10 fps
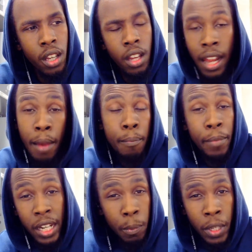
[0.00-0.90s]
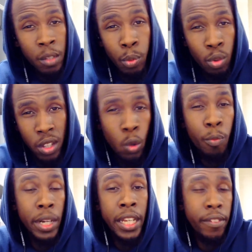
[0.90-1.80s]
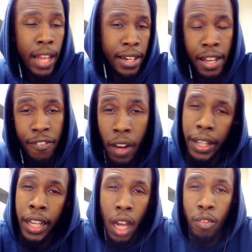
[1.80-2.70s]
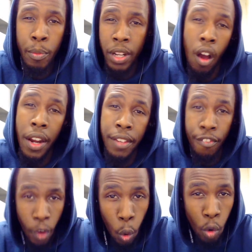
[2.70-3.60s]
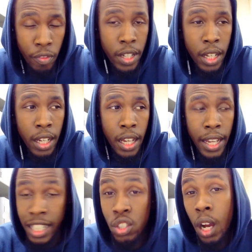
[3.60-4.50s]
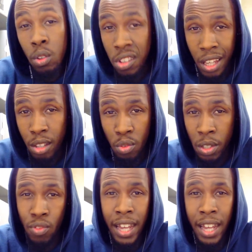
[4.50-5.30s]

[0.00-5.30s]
Like, many people still believe that their fucking government aren't involved in child sex rings